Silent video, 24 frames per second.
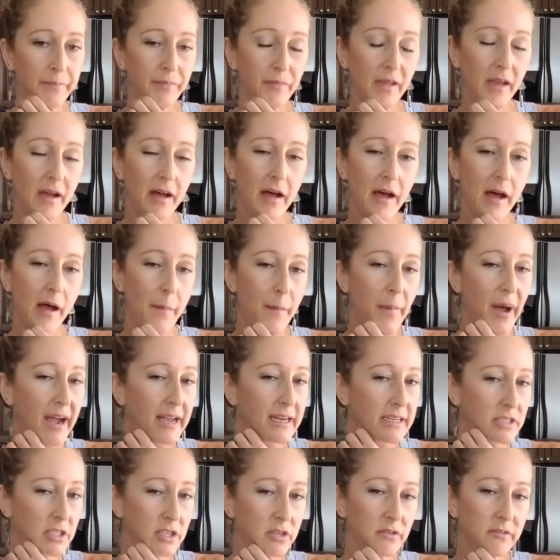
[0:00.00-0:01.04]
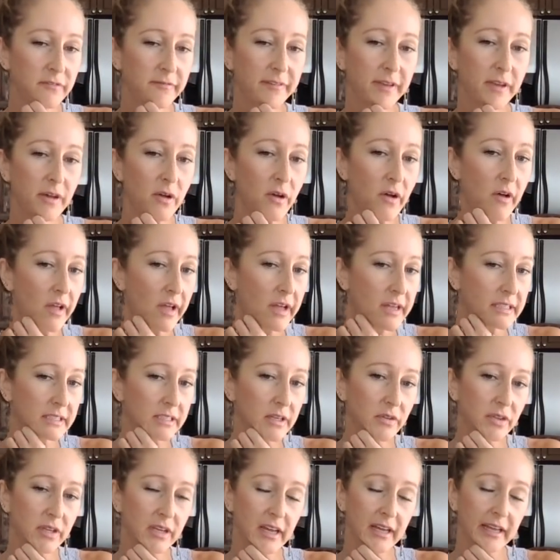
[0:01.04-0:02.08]
I do feel,
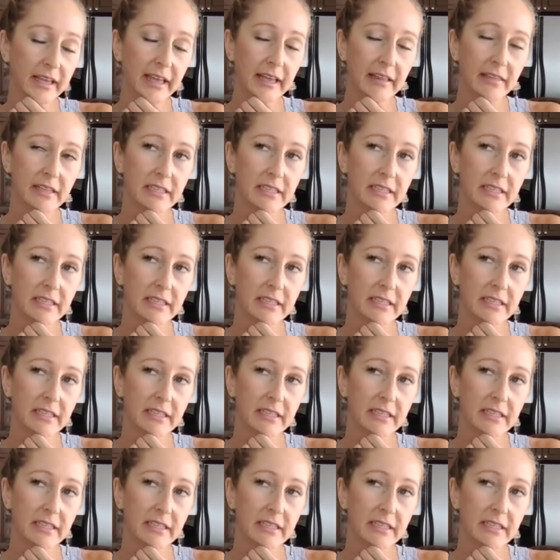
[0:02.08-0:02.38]
so that again,